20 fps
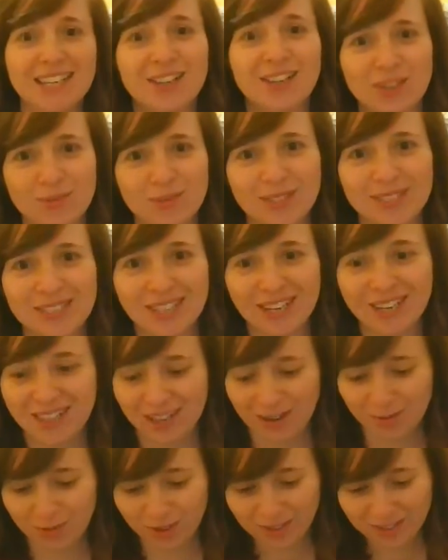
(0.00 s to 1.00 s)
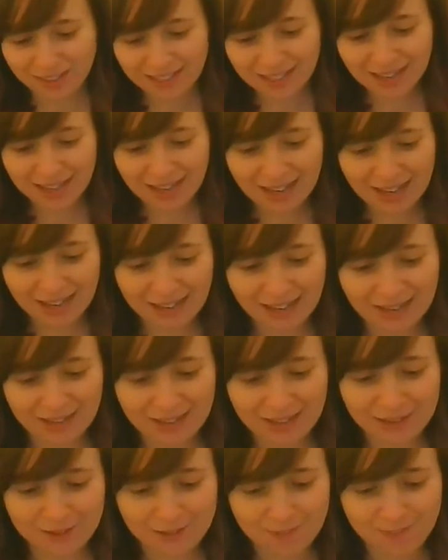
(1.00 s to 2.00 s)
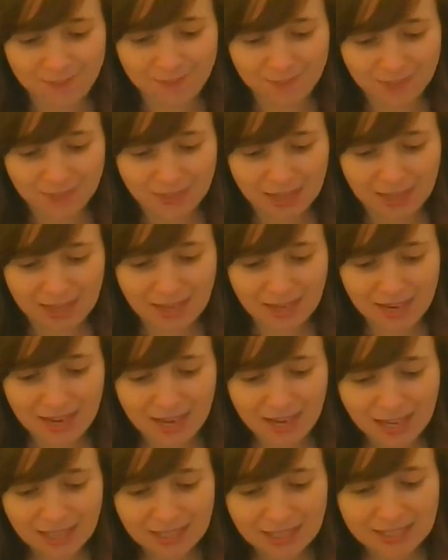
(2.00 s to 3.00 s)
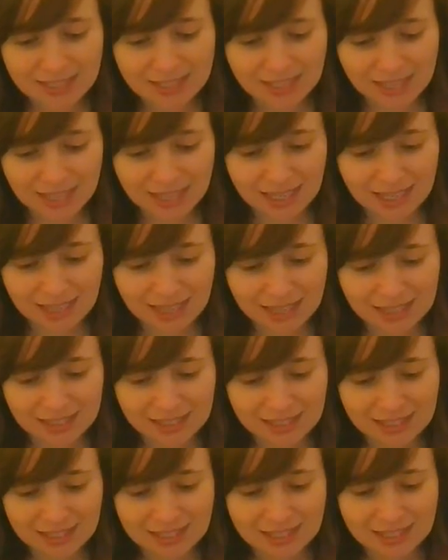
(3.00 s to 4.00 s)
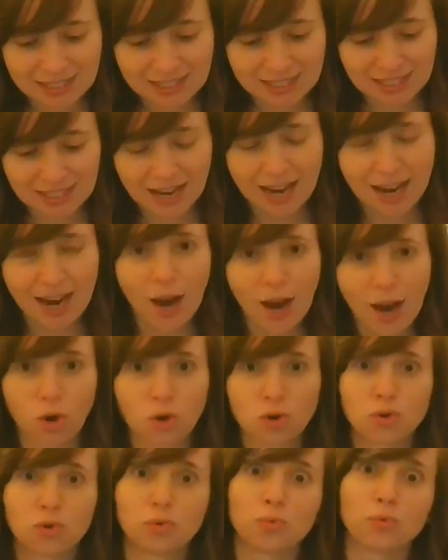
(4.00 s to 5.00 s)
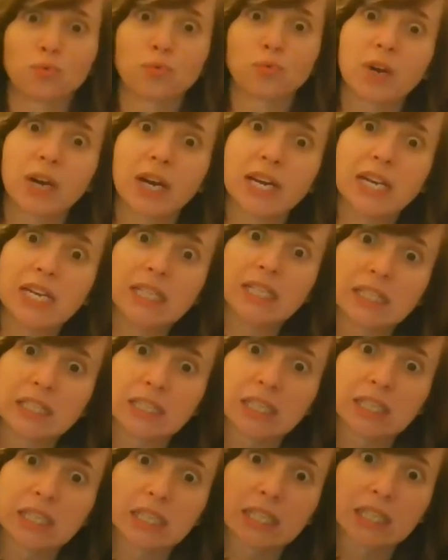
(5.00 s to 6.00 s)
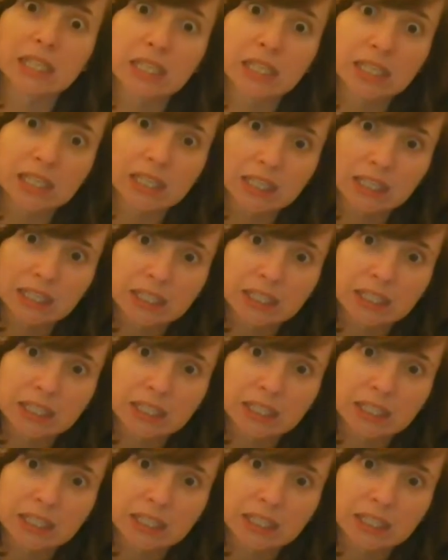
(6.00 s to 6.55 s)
how you would sign that one. Next is crazy.